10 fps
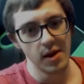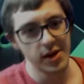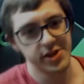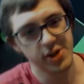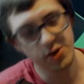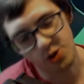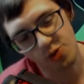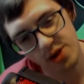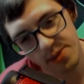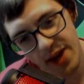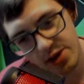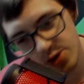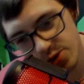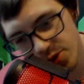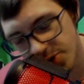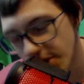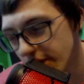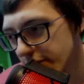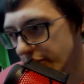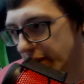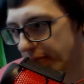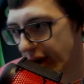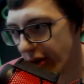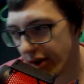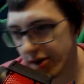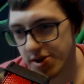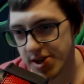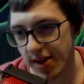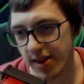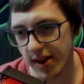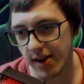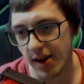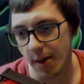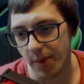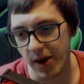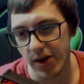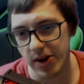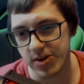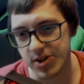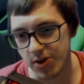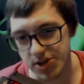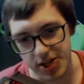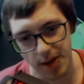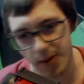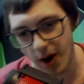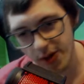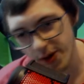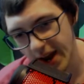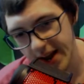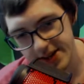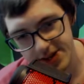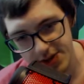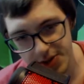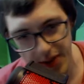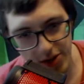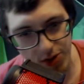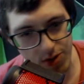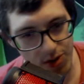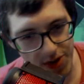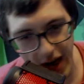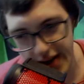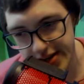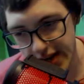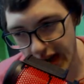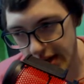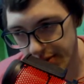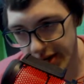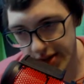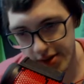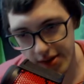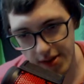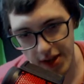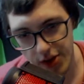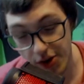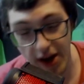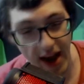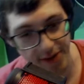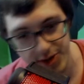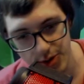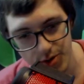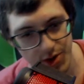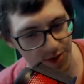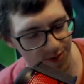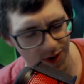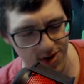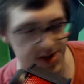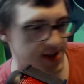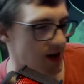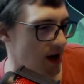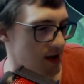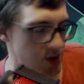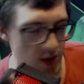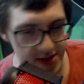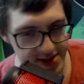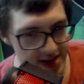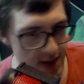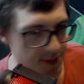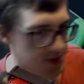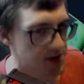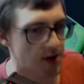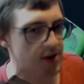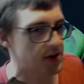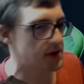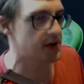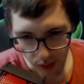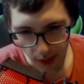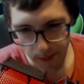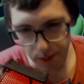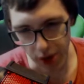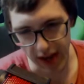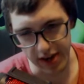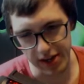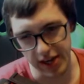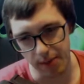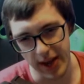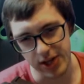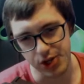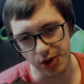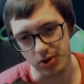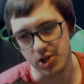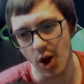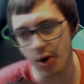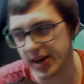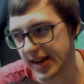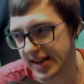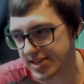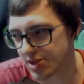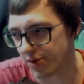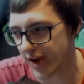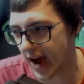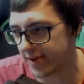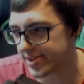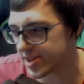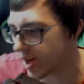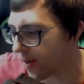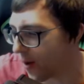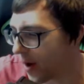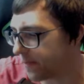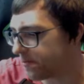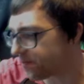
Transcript: So to really make Lulu good, you need barriers, I think. Barriers or some other answer to make Lulu not die immediately. Like, you're going to have to use your first Twin Disciples on her. You need to make sure your token has survived to the point